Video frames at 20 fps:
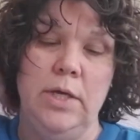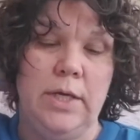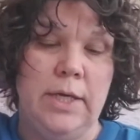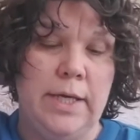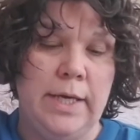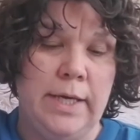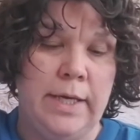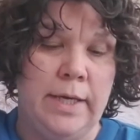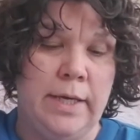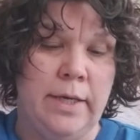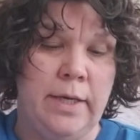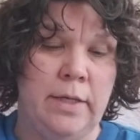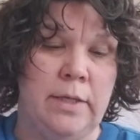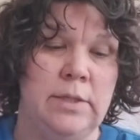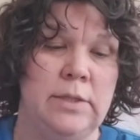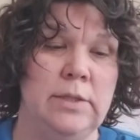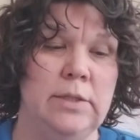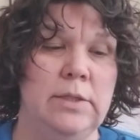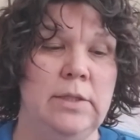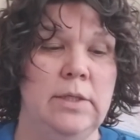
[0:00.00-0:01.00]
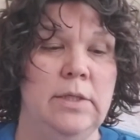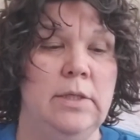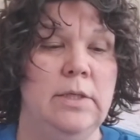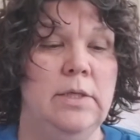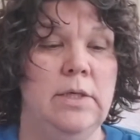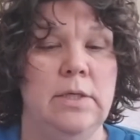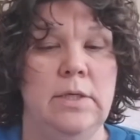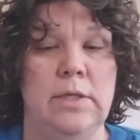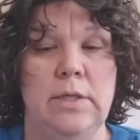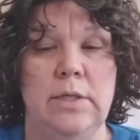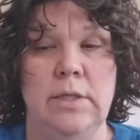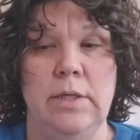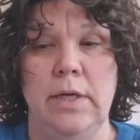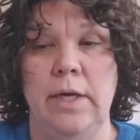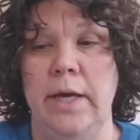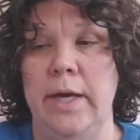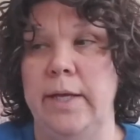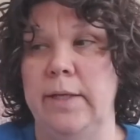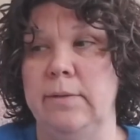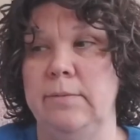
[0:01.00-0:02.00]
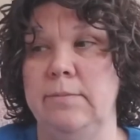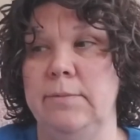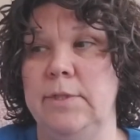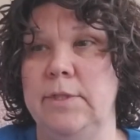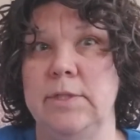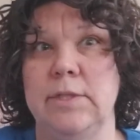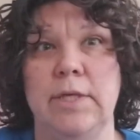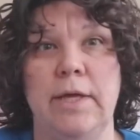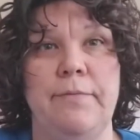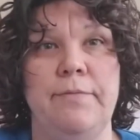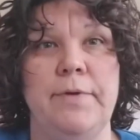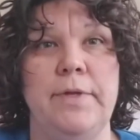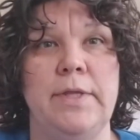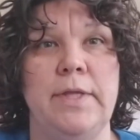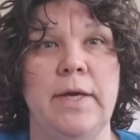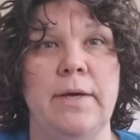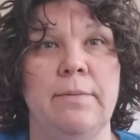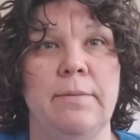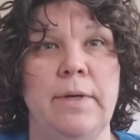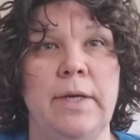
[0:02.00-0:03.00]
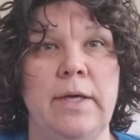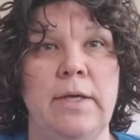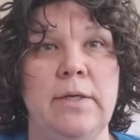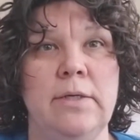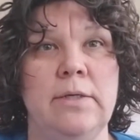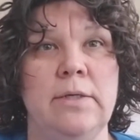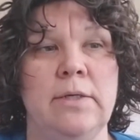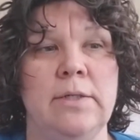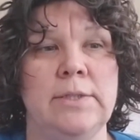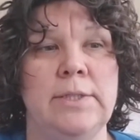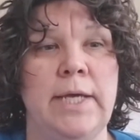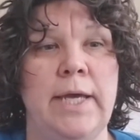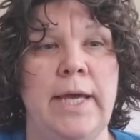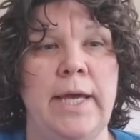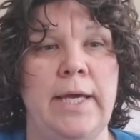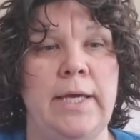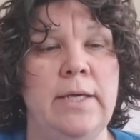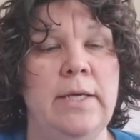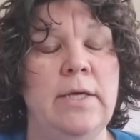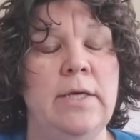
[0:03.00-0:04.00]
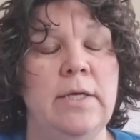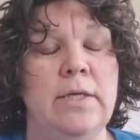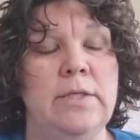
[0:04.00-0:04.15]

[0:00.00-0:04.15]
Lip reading: And I just left it that way all day.